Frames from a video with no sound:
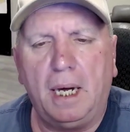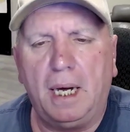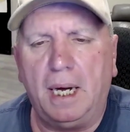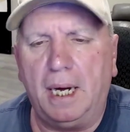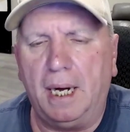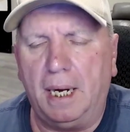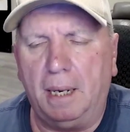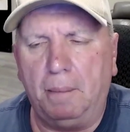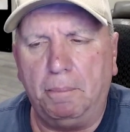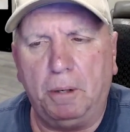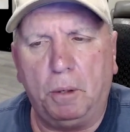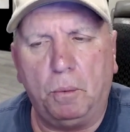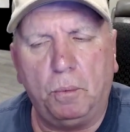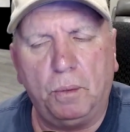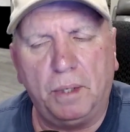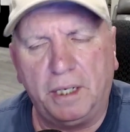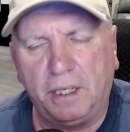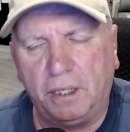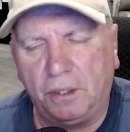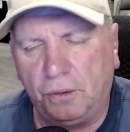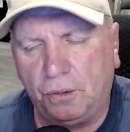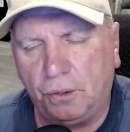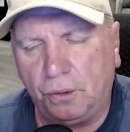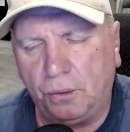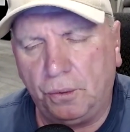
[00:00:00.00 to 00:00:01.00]
Uh, but when
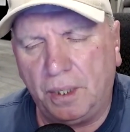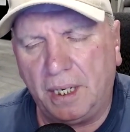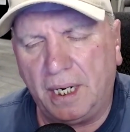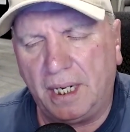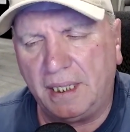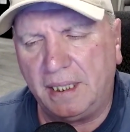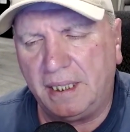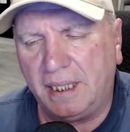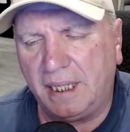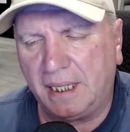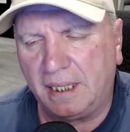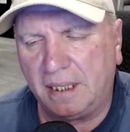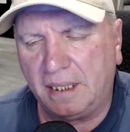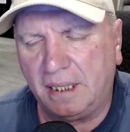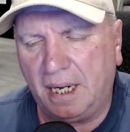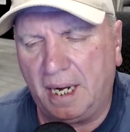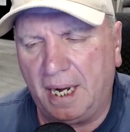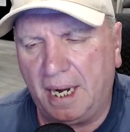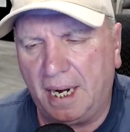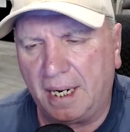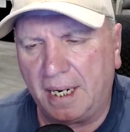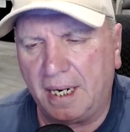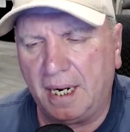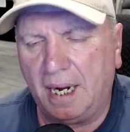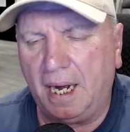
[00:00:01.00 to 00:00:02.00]
you do it on
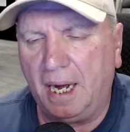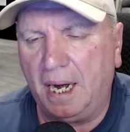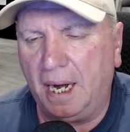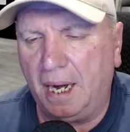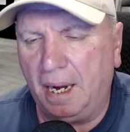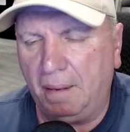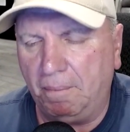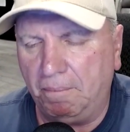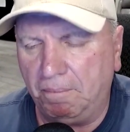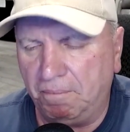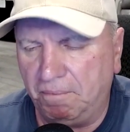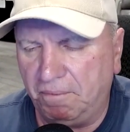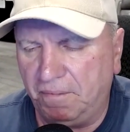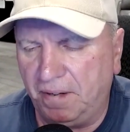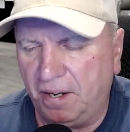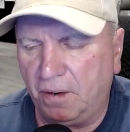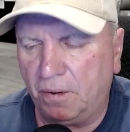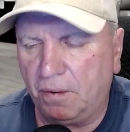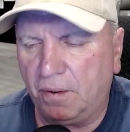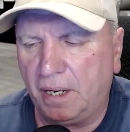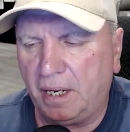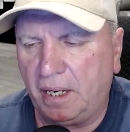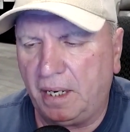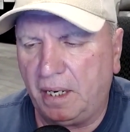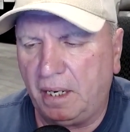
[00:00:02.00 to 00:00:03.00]
TikTok, I'm
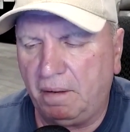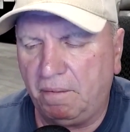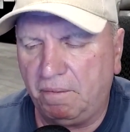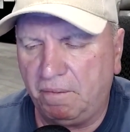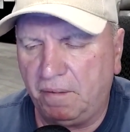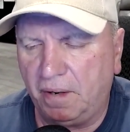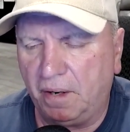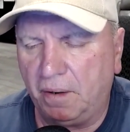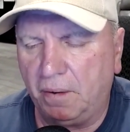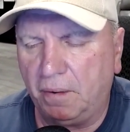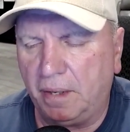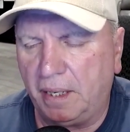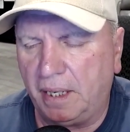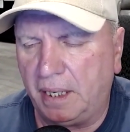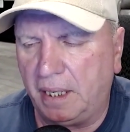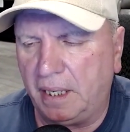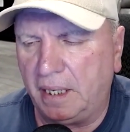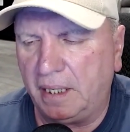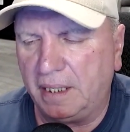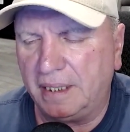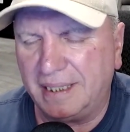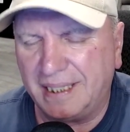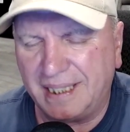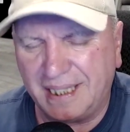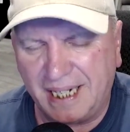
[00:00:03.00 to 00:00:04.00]
very, very
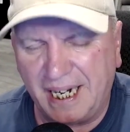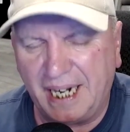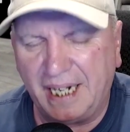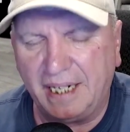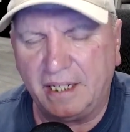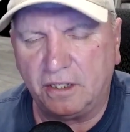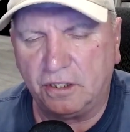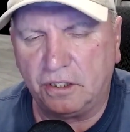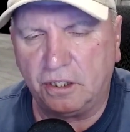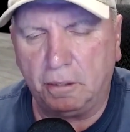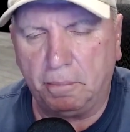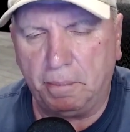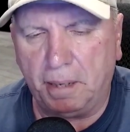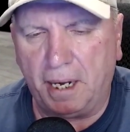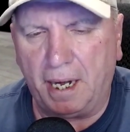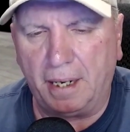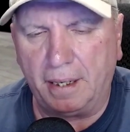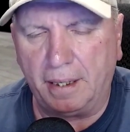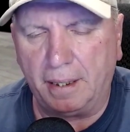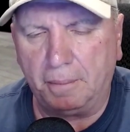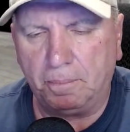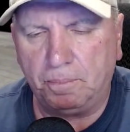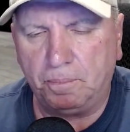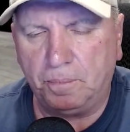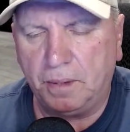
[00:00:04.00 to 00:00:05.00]
skittish about
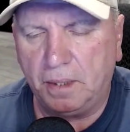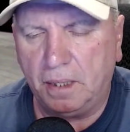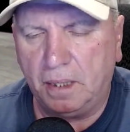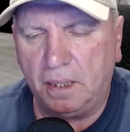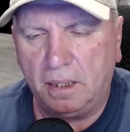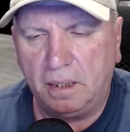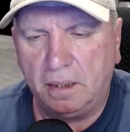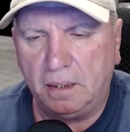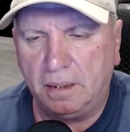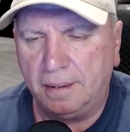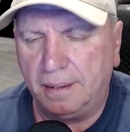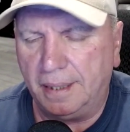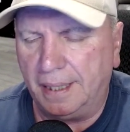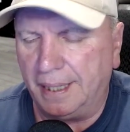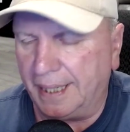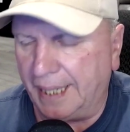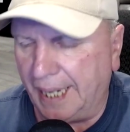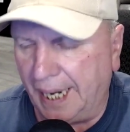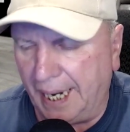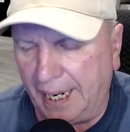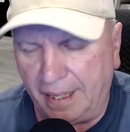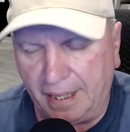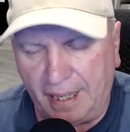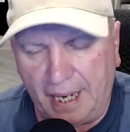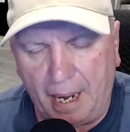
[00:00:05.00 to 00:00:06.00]
it.
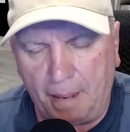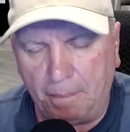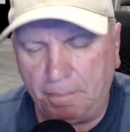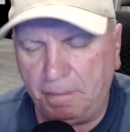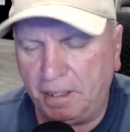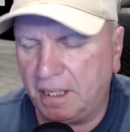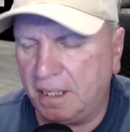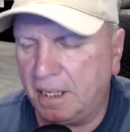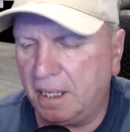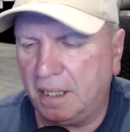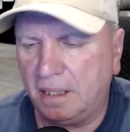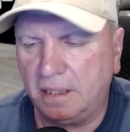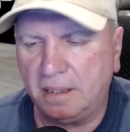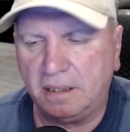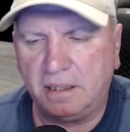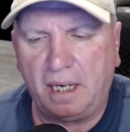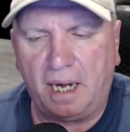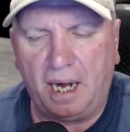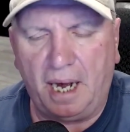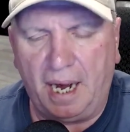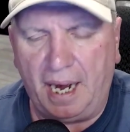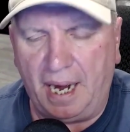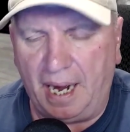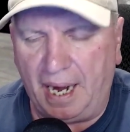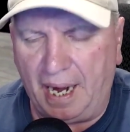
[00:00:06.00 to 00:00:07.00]
Again, not because
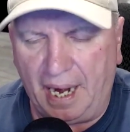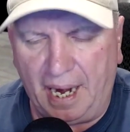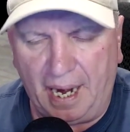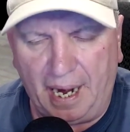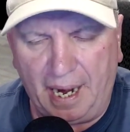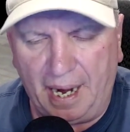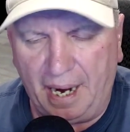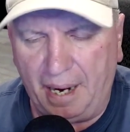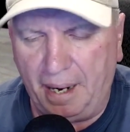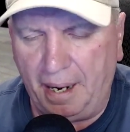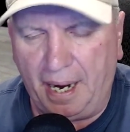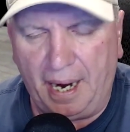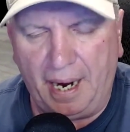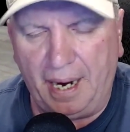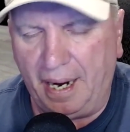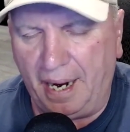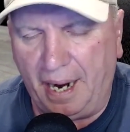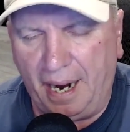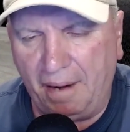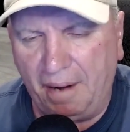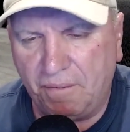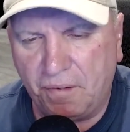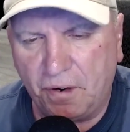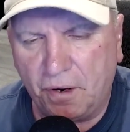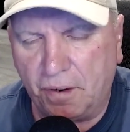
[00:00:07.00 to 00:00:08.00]
I, I
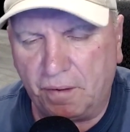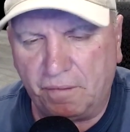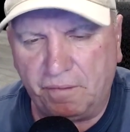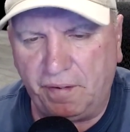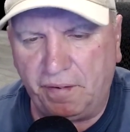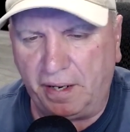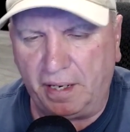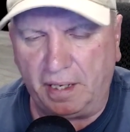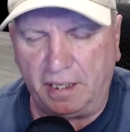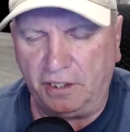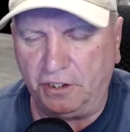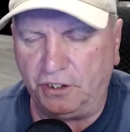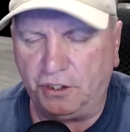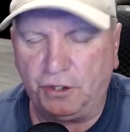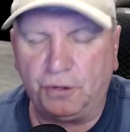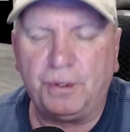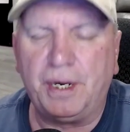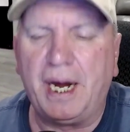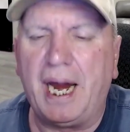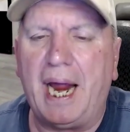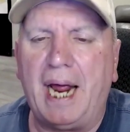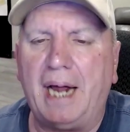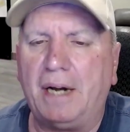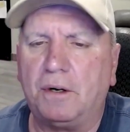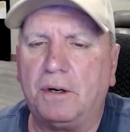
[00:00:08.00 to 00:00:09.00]
have hurt feelings. You
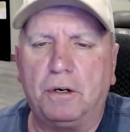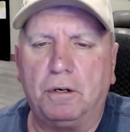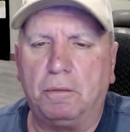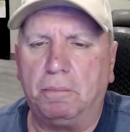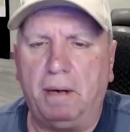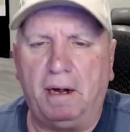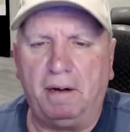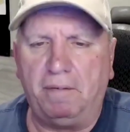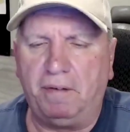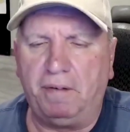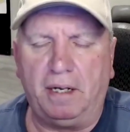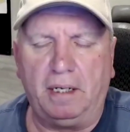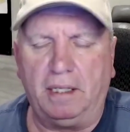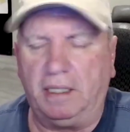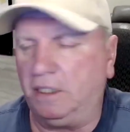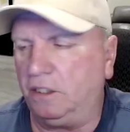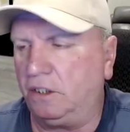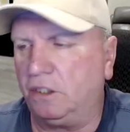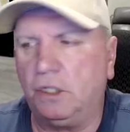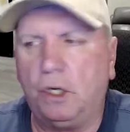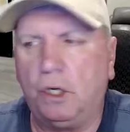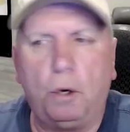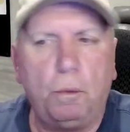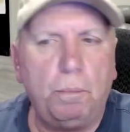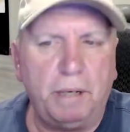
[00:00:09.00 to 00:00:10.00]
can't hurt my
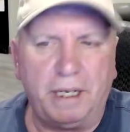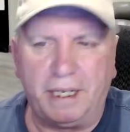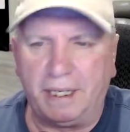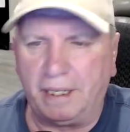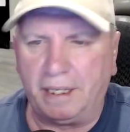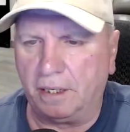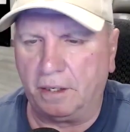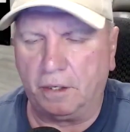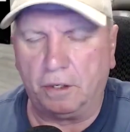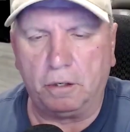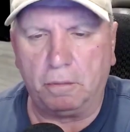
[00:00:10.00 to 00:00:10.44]
feelings. Nobody can